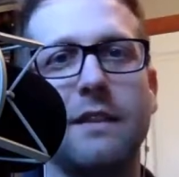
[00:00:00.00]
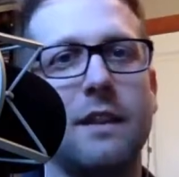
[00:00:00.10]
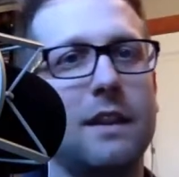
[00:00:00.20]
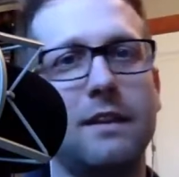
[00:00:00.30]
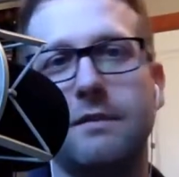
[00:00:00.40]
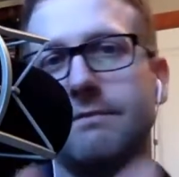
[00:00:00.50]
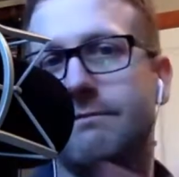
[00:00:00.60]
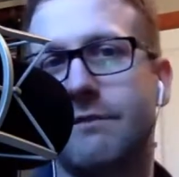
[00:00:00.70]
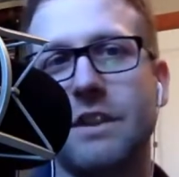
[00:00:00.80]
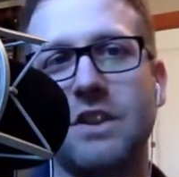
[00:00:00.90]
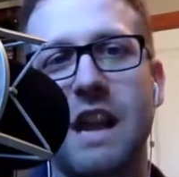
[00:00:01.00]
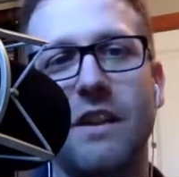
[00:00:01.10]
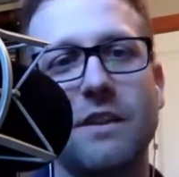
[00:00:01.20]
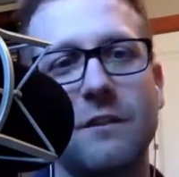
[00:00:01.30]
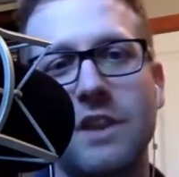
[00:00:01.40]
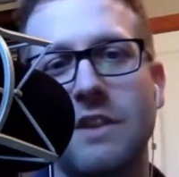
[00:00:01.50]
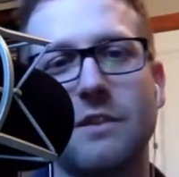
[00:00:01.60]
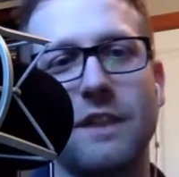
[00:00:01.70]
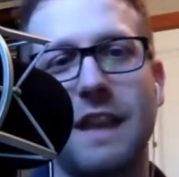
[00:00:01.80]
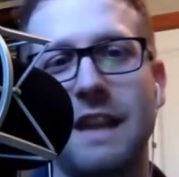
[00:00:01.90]
Uh, the challenge of
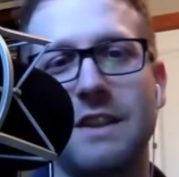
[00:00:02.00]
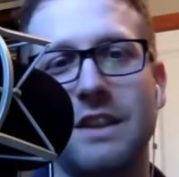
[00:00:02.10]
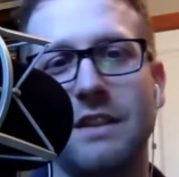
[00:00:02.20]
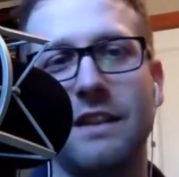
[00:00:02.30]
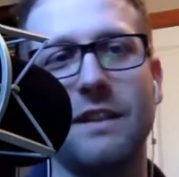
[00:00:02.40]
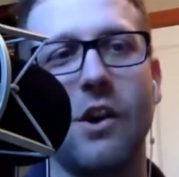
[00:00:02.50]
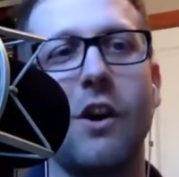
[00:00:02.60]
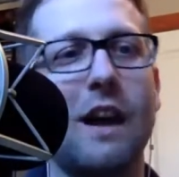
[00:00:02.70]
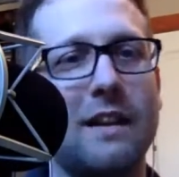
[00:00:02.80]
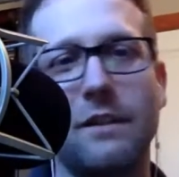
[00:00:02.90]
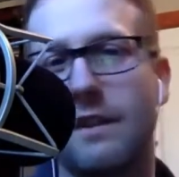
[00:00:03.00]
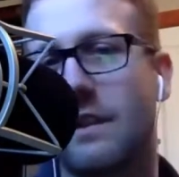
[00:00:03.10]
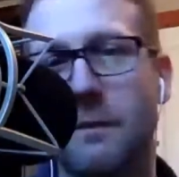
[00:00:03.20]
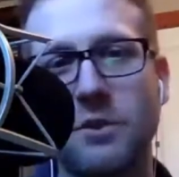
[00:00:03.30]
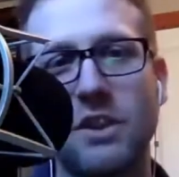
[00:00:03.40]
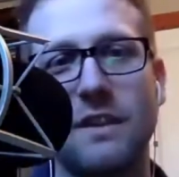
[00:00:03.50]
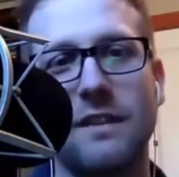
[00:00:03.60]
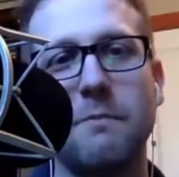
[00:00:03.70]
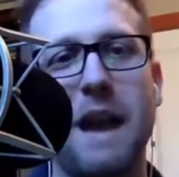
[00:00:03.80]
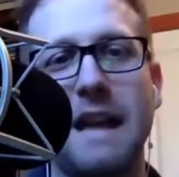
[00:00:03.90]
gentrification leads to all kinds of
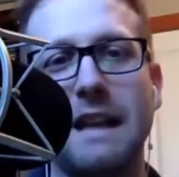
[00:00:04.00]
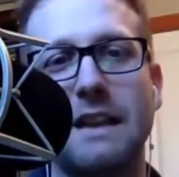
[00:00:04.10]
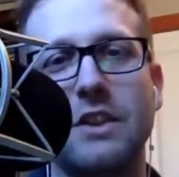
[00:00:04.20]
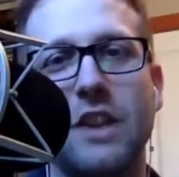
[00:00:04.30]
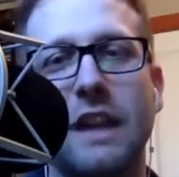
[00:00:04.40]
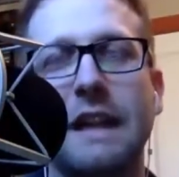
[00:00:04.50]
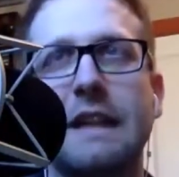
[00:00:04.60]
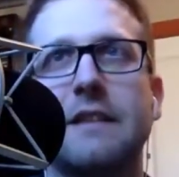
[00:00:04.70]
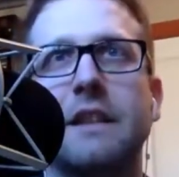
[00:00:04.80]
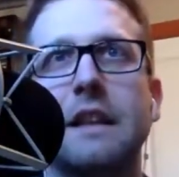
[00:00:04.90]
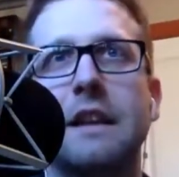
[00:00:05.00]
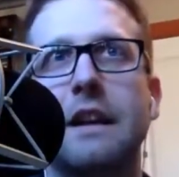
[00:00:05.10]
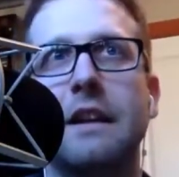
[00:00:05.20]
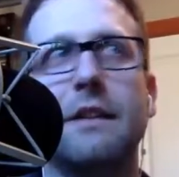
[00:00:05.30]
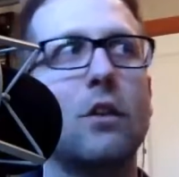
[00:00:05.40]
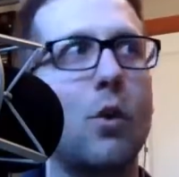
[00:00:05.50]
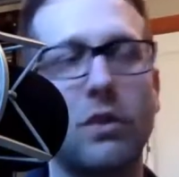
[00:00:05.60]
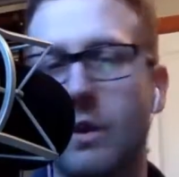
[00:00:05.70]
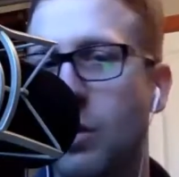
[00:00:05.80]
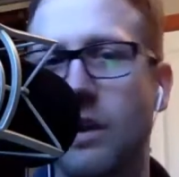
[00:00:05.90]
assumptions and baggage, and it's
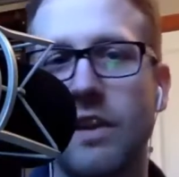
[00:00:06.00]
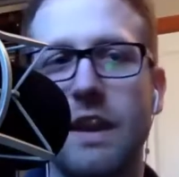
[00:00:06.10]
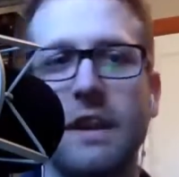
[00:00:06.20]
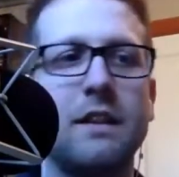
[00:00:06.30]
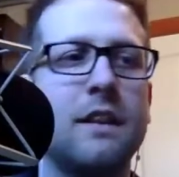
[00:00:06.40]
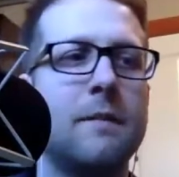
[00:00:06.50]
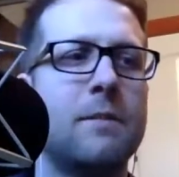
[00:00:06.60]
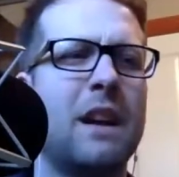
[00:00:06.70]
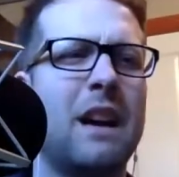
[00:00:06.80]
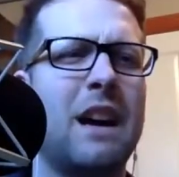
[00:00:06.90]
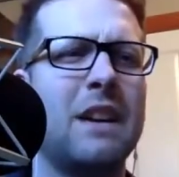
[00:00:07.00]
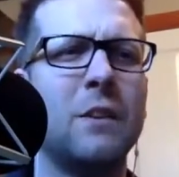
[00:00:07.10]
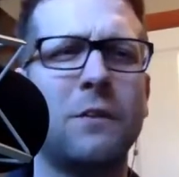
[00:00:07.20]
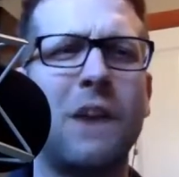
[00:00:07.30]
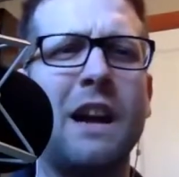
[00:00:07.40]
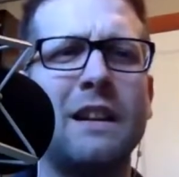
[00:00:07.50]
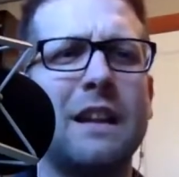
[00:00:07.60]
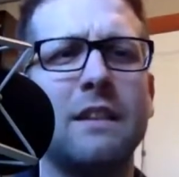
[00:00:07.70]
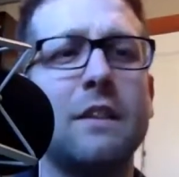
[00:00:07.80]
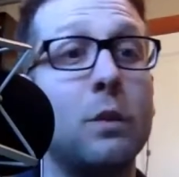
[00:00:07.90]
totally worth it. Uh, you'll find,
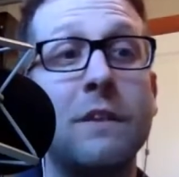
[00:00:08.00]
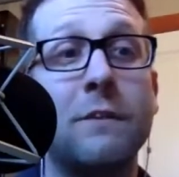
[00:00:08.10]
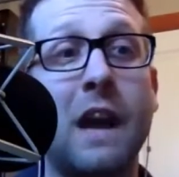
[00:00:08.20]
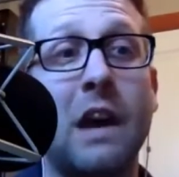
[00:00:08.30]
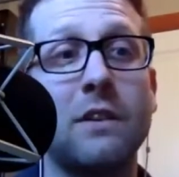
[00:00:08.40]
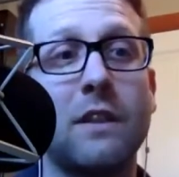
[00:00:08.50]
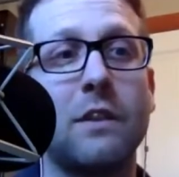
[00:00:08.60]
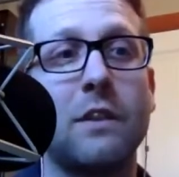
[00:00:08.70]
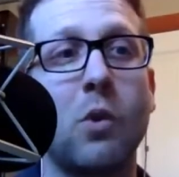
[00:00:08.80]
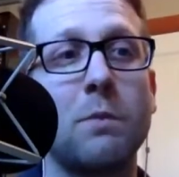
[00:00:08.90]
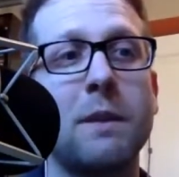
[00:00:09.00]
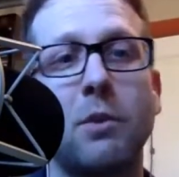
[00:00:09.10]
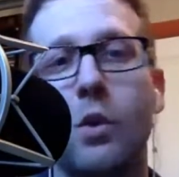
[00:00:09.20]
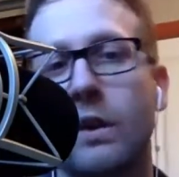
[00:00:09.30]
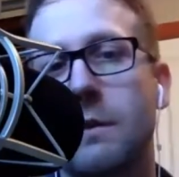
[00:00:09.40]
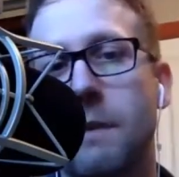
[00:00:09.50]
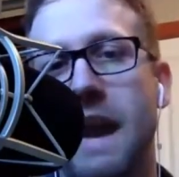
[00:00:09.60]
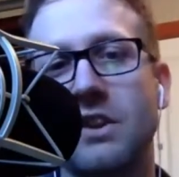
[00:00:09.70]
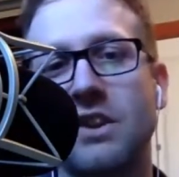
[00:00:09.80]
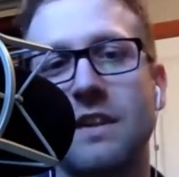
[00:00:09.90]
at least we found, that there's more people who are
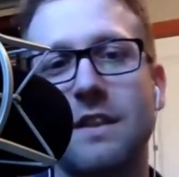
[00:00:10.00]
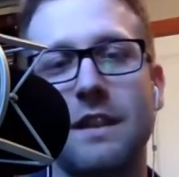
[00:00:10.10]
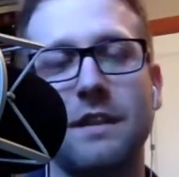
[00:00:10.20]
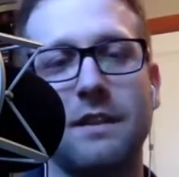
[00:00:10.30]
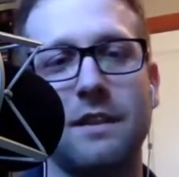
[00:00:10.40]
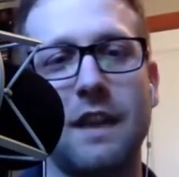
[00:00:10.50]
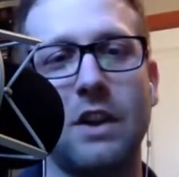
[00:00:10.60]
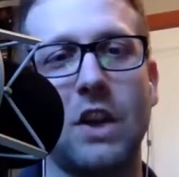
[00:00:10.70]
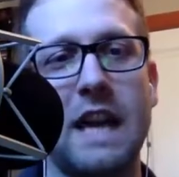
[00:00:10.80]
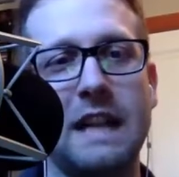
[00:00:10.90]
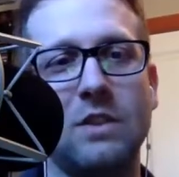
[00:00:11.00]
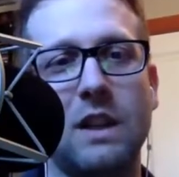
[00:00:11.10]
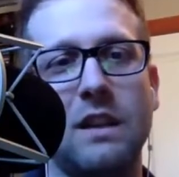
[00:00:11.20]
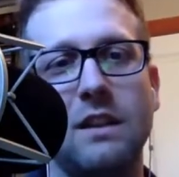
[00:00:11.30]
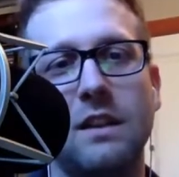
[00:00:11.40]
compassionate than that are angry.